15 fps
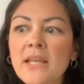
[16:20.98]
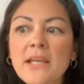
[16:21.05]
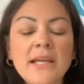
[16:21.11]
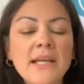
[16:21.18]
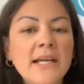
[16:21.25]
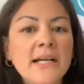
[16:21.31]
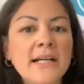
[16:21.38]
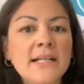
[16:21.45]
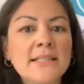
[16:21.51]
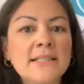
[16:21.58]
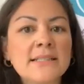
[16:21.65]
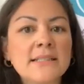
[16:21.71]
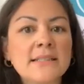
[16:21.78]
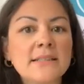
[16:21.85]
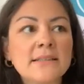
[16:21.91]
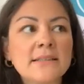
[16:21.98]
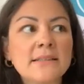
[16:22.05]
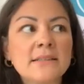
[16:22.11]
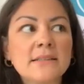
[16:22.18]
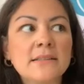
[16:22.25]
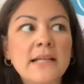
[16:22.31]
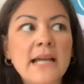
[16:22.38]
and
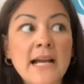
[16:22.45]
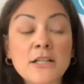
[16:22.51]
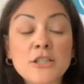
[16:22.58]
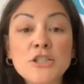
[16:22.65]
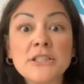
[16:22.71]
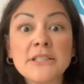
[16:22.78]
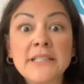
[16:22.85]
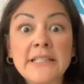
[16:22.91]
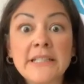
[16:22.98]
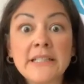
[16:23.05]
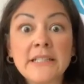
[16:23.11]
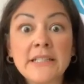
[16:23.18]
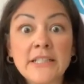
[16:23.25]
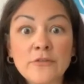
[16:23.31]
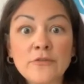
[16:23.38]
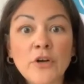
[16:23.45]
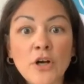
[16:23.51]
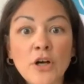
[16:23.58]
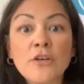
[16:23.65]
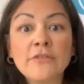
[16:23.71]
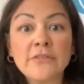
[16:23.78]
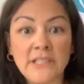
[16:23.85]
actually
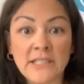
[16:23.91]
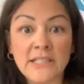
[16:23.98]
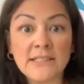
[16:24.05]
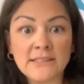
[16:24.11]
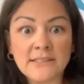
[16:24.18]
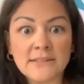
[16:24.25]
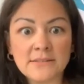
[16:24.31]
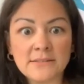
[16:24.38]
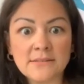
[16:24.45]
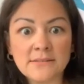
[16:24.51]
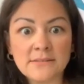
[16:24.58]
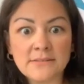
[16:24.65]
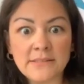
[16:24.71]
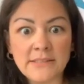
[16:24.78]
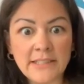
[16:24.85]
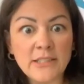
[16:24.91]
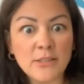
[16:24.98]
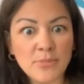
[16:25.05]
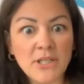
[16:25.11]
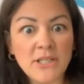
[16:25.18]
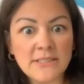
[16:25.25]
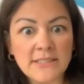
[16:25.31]
involving us in the
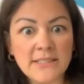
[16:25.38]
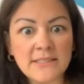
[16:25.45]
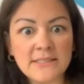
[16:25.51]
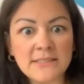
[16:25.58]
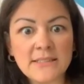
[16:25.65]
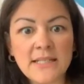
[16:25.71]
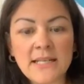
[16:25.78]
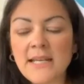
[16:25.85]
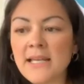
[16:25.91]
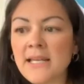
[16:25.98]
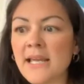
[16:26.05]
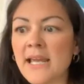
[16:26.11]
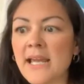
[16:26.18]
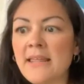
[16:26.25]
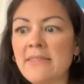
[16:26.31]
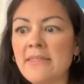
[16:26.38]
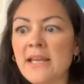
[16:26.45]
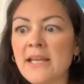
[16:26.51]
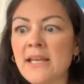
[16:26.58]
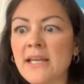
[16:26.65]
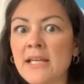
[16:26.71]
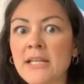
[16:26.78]
process. And
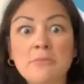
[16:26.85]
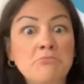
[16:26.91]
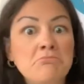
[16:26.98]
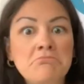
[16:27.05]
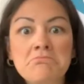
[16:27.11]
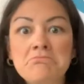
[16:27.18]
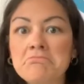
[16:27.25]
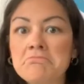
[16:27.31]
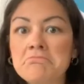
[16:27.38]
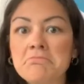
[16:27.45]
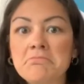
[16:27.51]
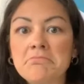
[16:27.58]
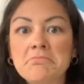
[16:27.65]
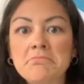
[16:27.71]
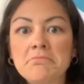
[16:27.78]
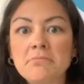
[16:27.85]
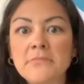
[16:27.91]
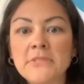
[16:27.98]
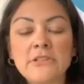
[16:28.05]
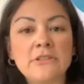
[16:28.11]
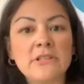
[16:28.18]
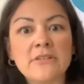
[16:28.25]
then
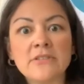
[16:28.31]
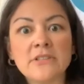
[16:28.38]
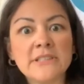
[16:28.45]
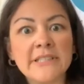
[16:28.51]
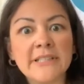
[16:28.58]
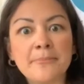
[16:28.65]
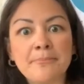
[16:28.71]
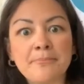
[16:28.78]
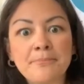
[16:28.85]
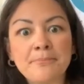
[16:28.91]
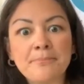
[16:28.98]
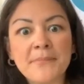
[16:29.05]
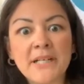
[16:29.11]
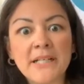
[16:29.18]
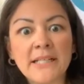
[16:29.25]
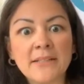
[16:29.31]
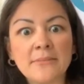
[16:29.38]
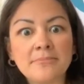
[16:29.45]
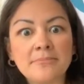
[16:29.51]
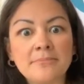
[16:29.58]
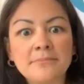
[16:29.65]
you'd never see them again.